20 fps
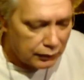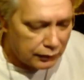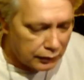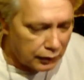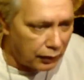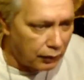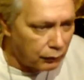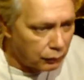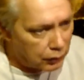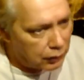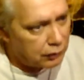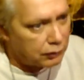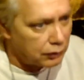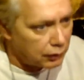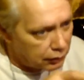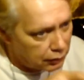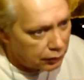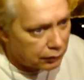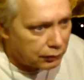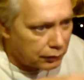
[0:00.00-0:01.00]
You know, well,
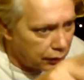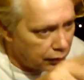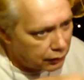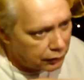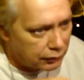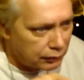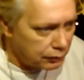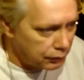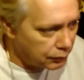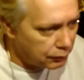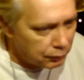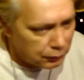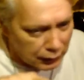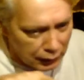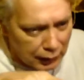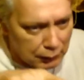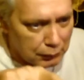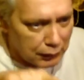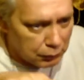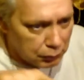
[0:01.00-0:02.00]
you know,
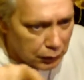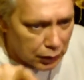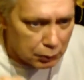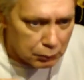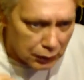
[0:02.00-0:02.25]
blah, blah, blah,